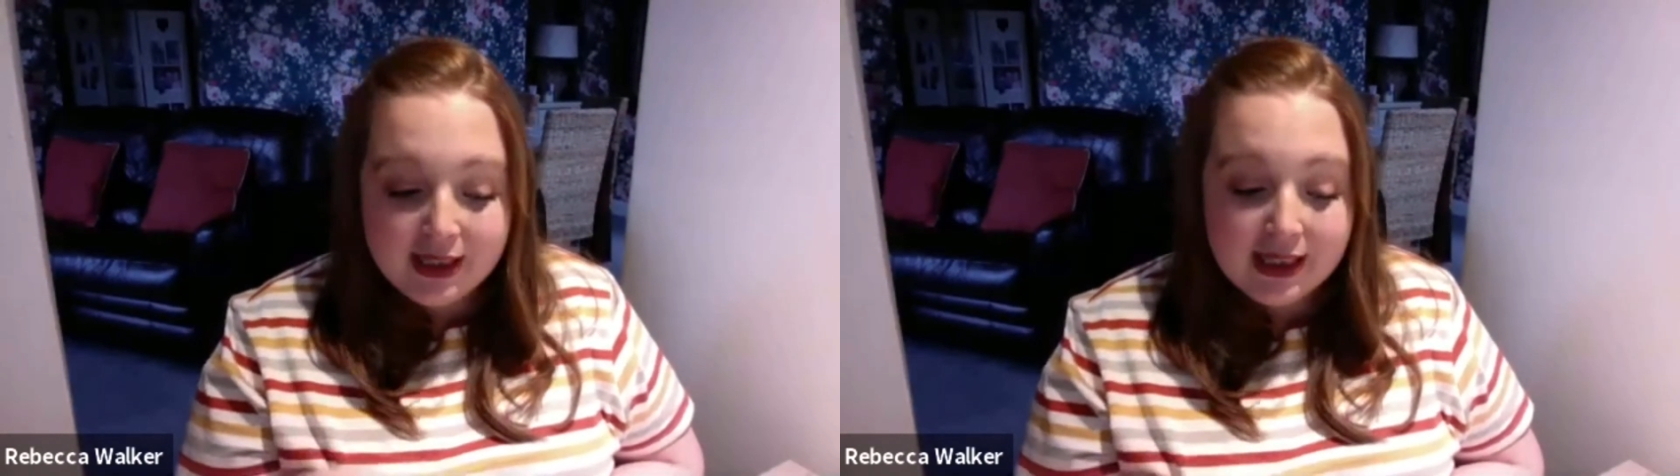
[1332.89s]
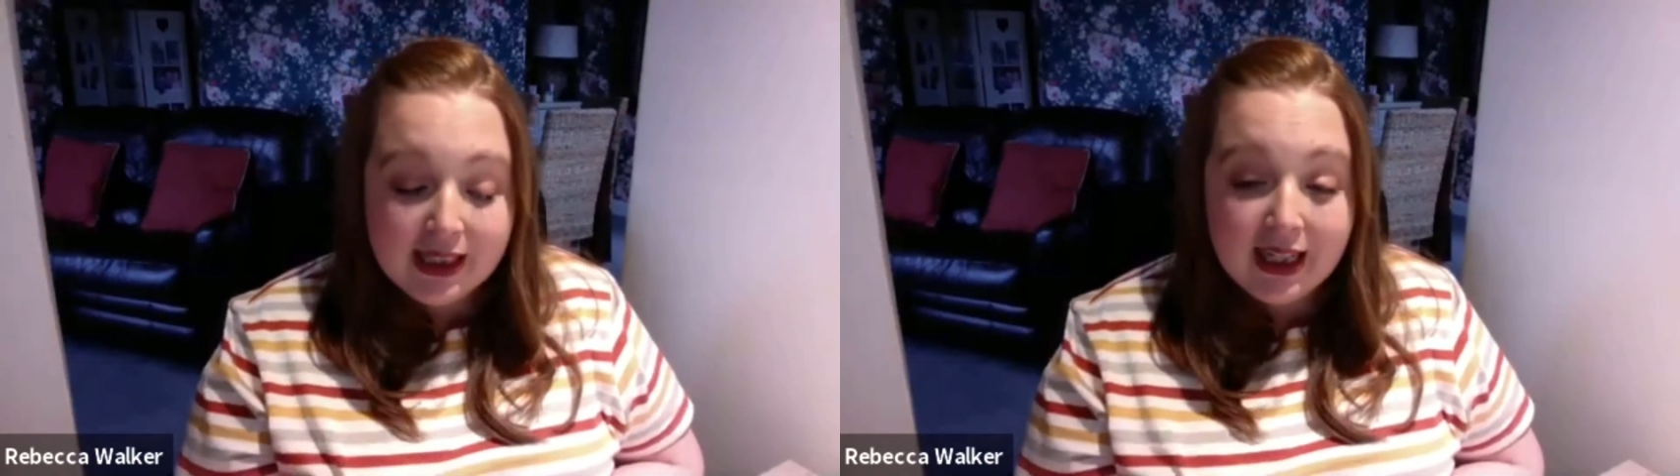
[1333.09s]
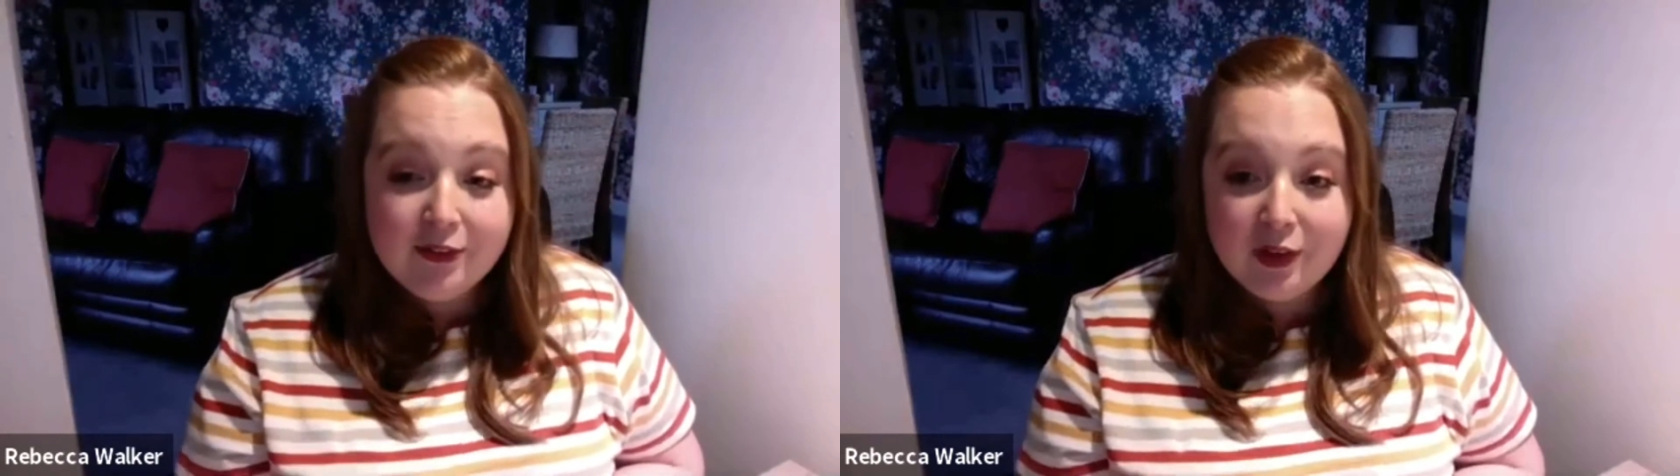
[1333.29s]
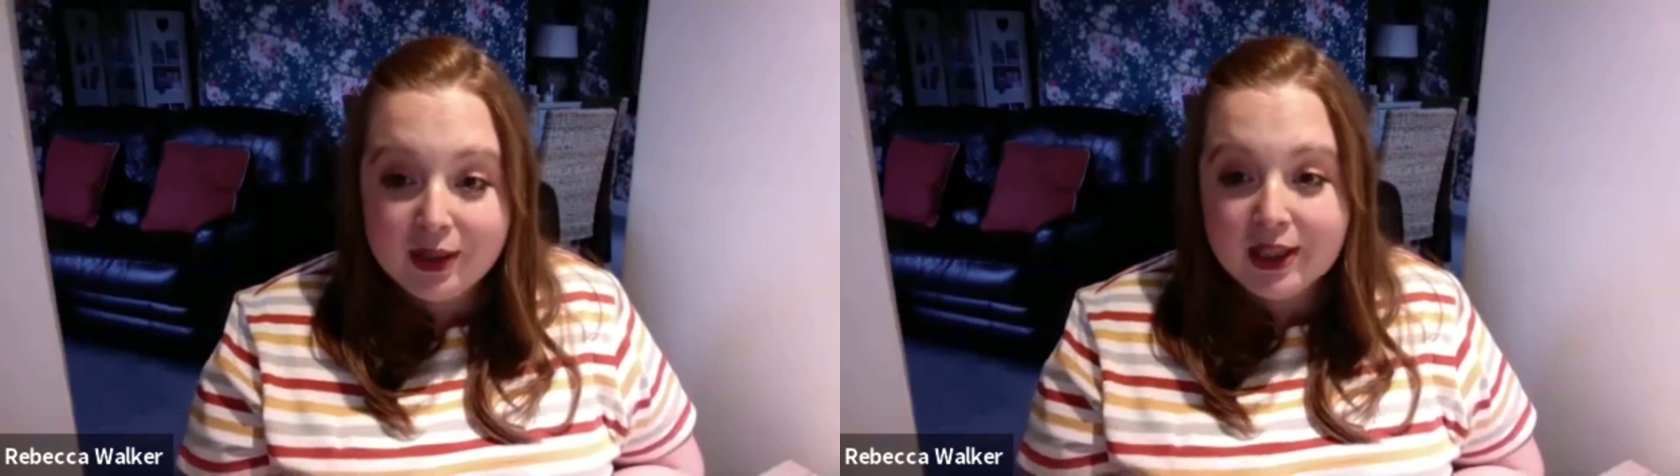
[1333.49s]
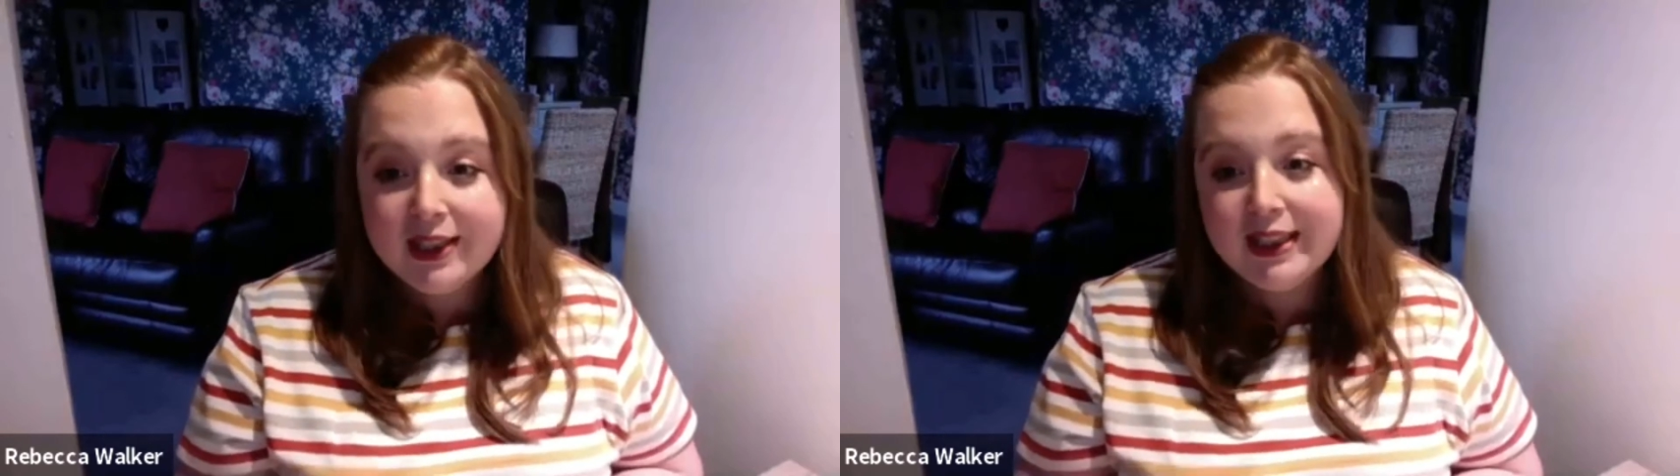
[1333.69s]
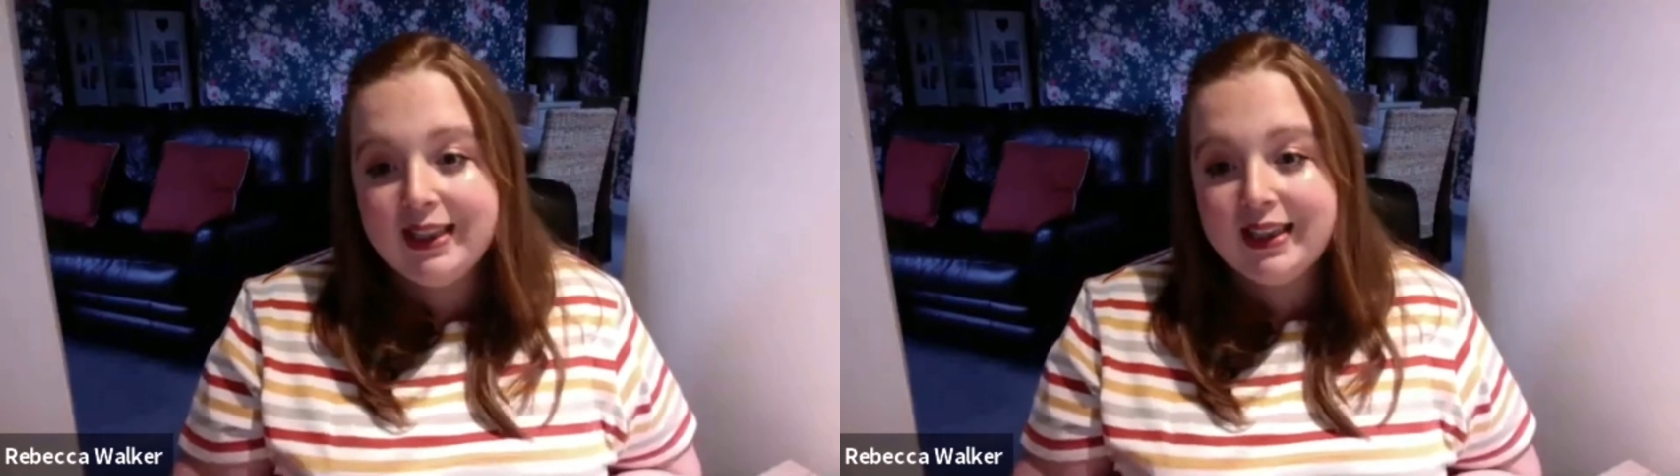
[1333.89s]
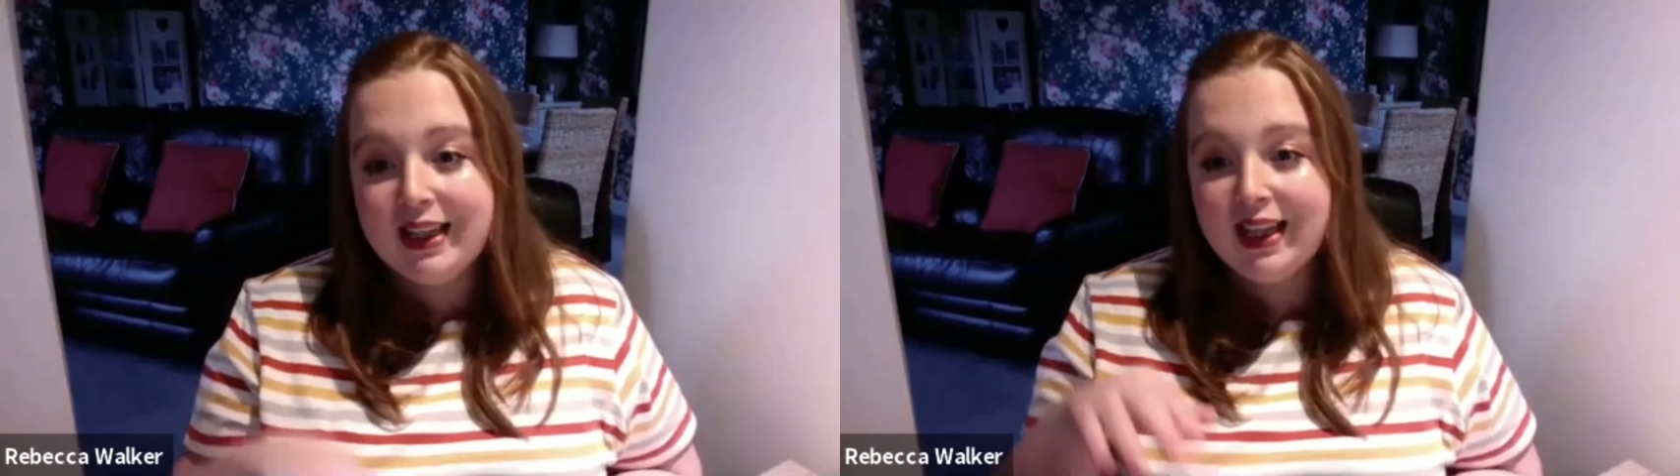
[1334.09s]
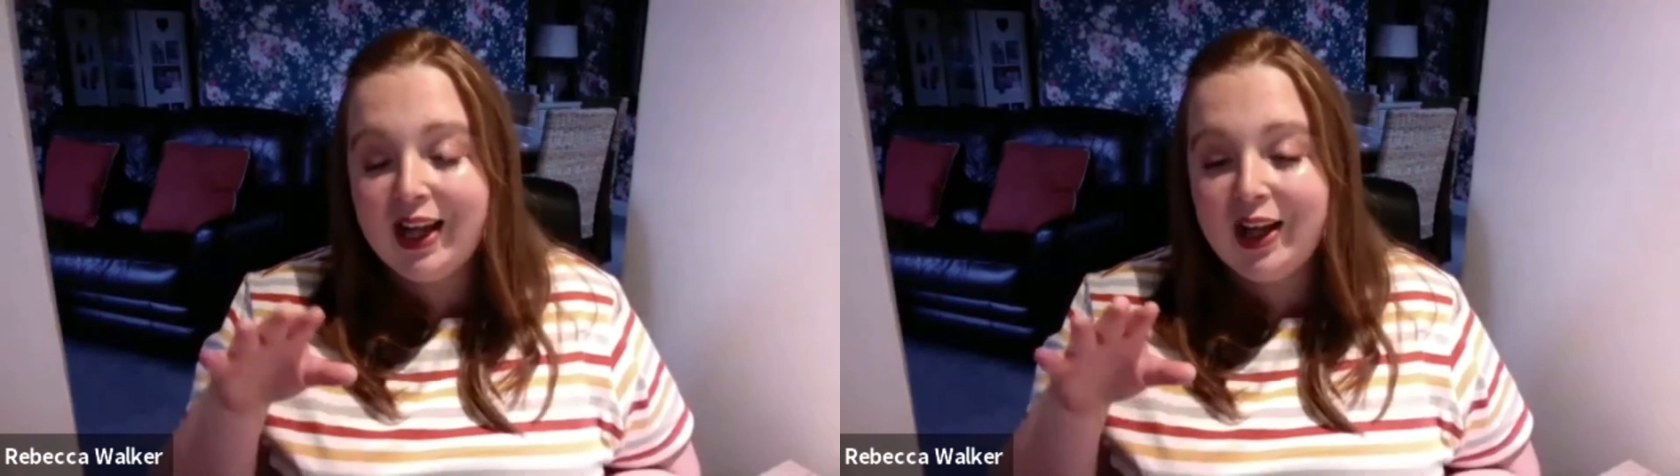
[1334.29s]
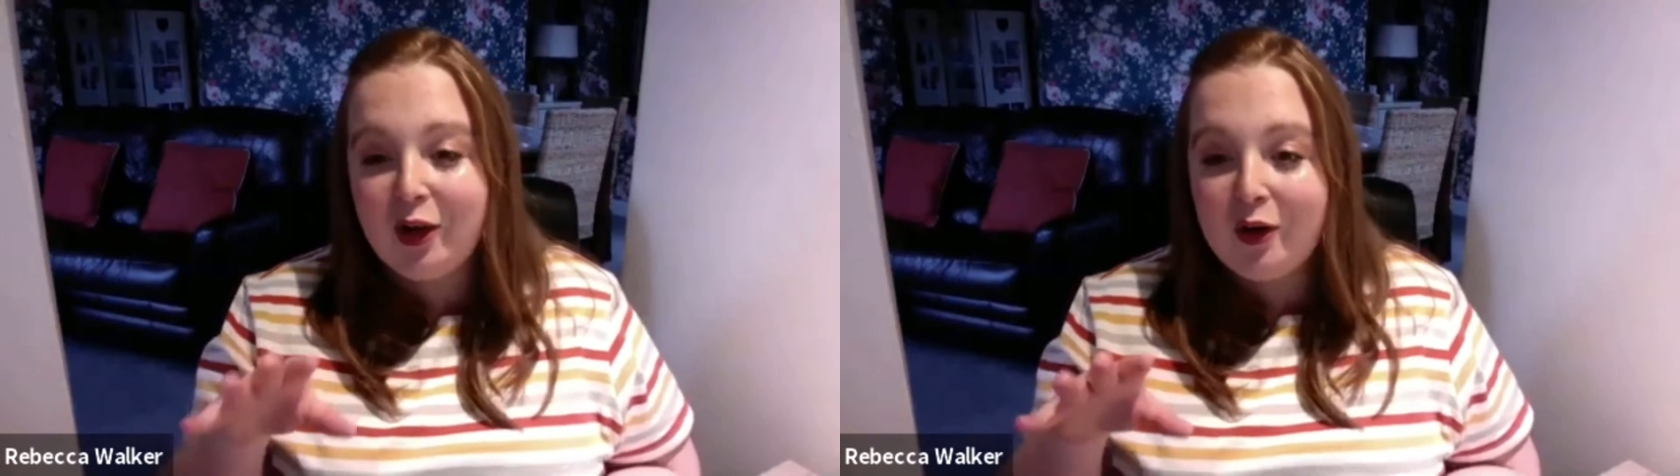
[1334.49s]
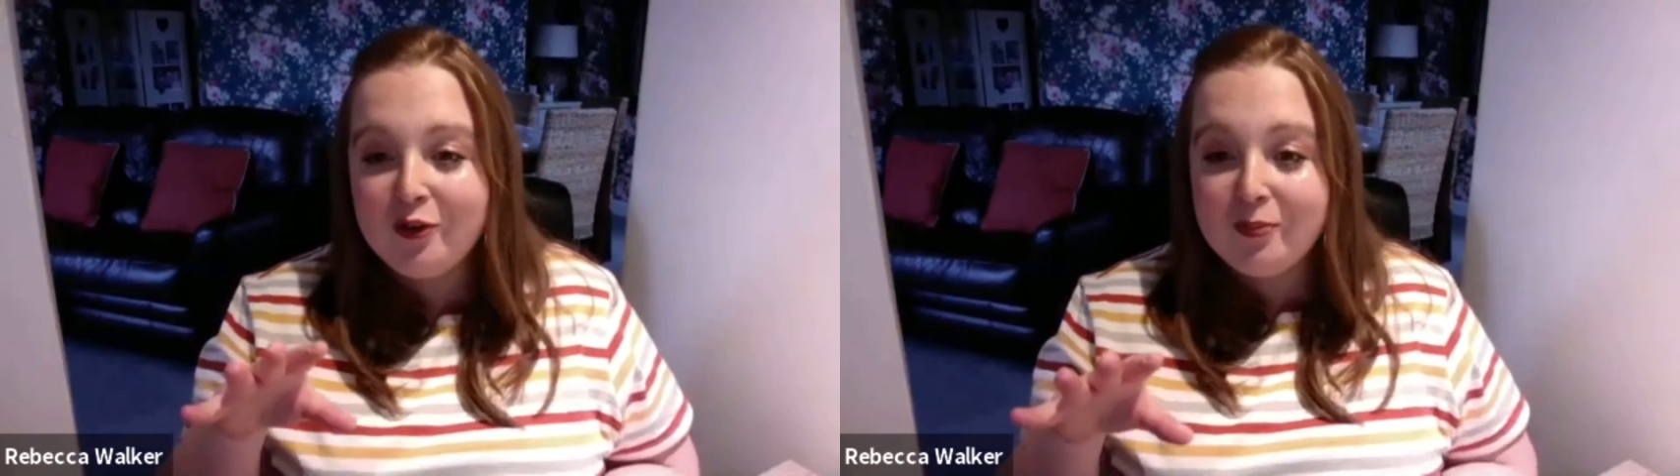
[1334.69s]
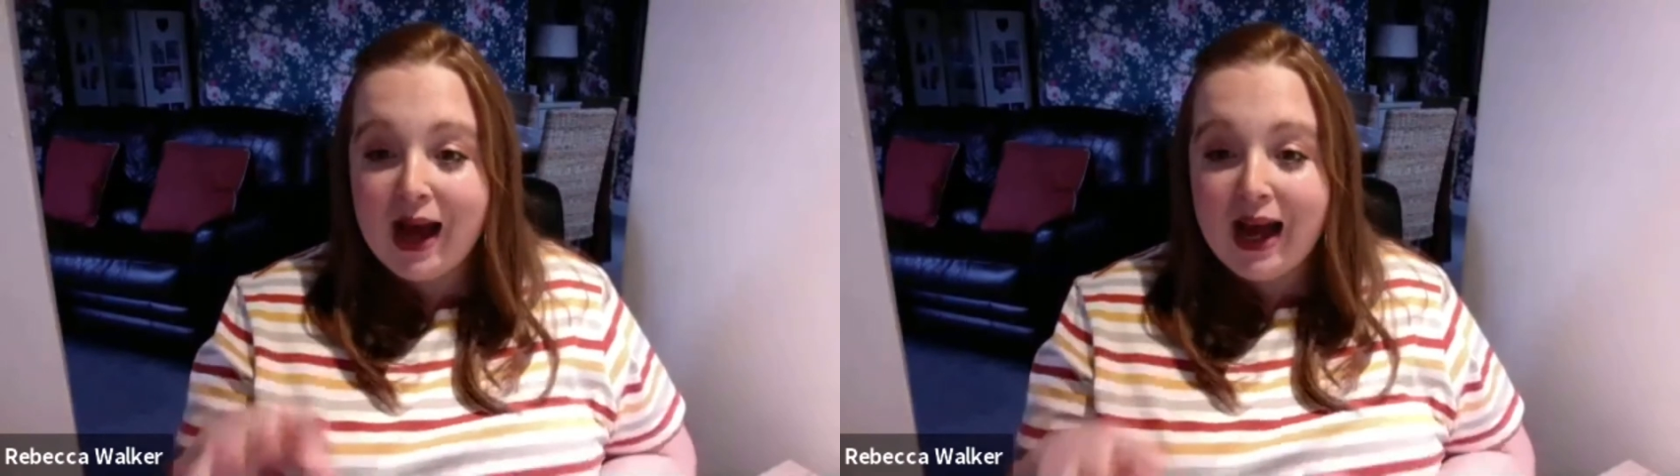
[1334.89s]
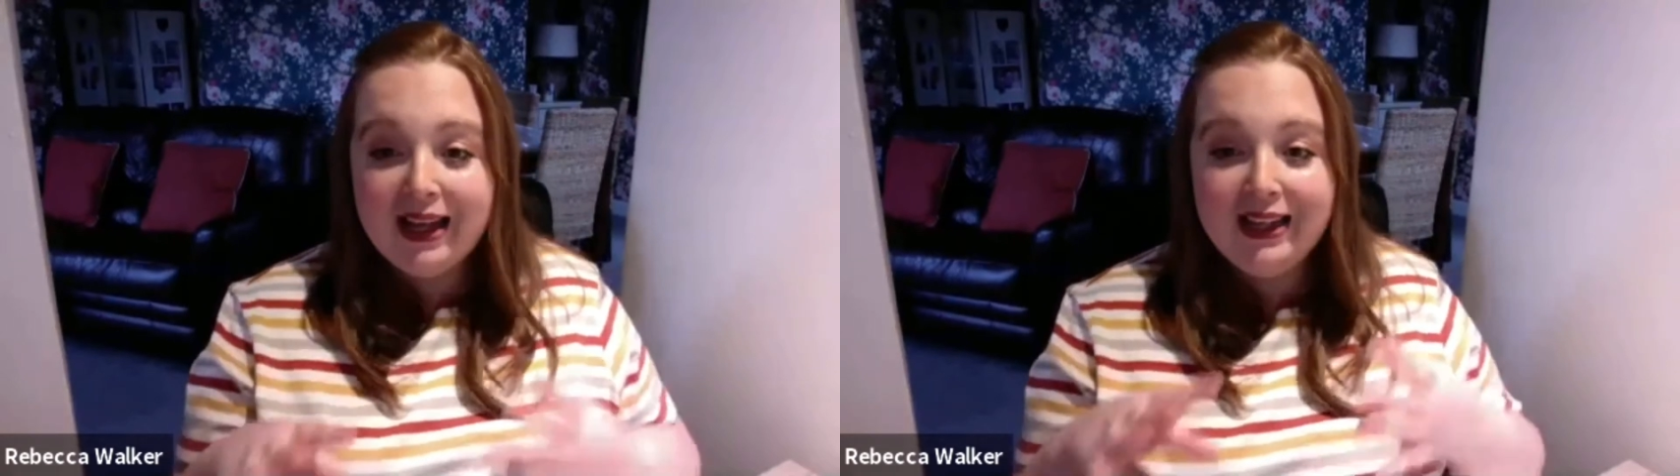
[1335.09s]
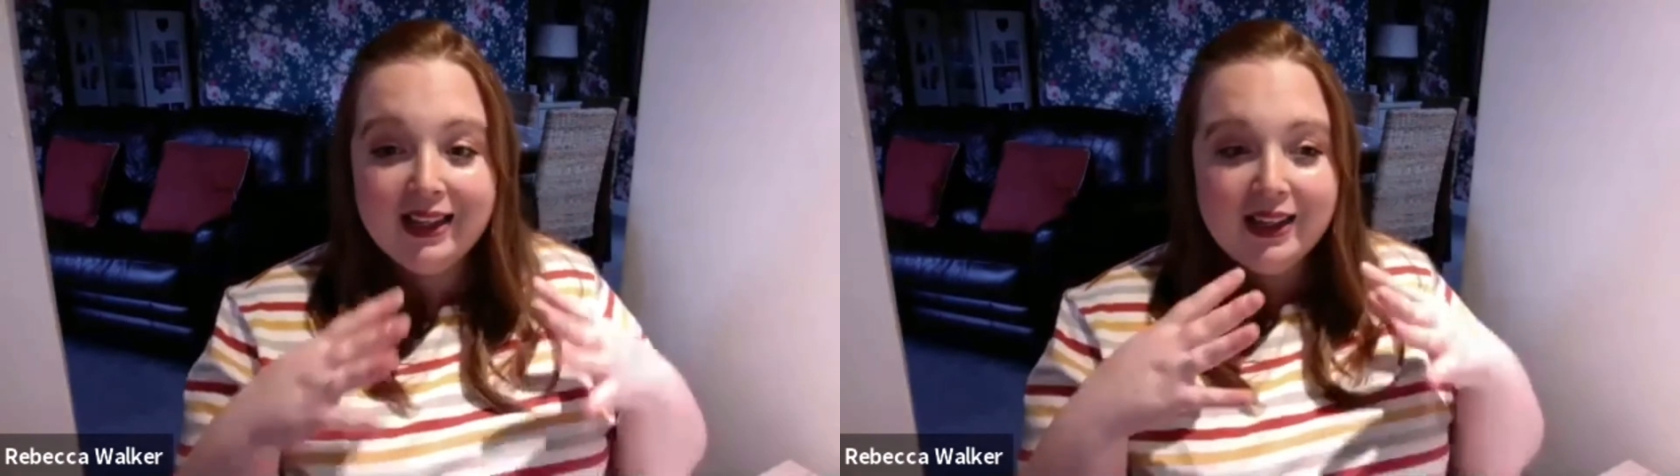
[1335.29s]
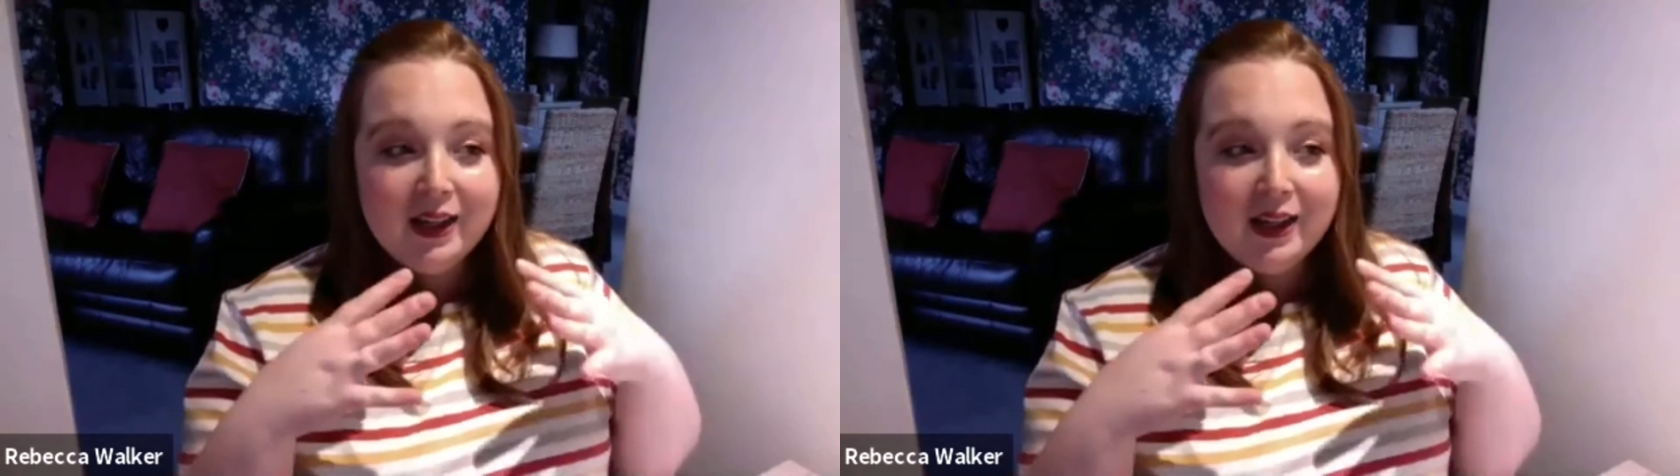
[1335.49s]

in the last few years is a lot of my